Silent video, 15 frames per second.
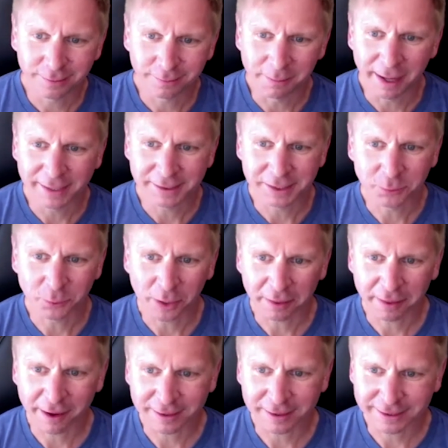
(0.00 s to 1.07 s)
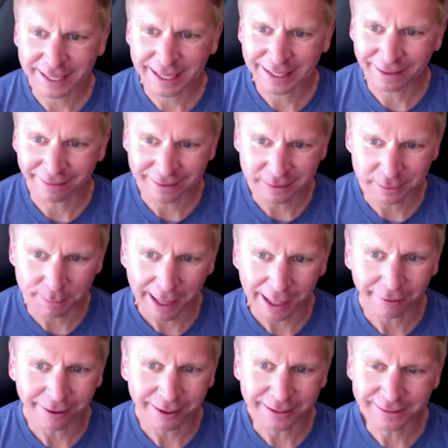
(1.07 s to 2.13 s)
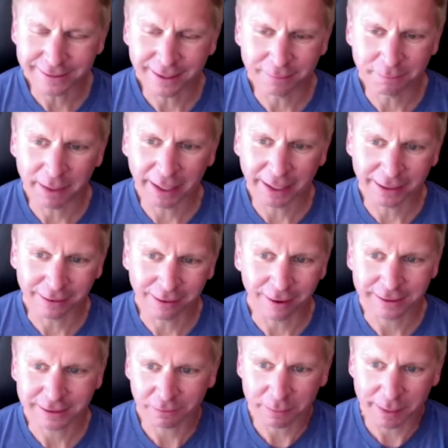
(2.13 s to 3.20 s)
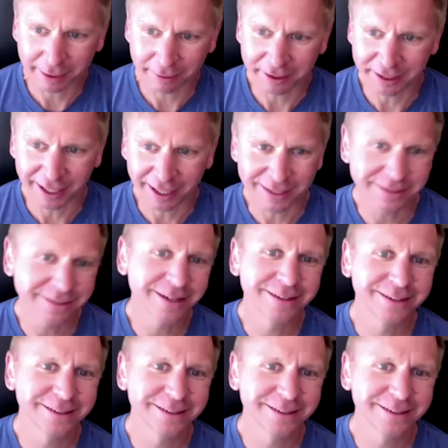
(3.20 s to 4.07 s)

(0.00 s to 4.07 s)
Imagine 20,000 tiny things of batteries that may get lost if the battery dies.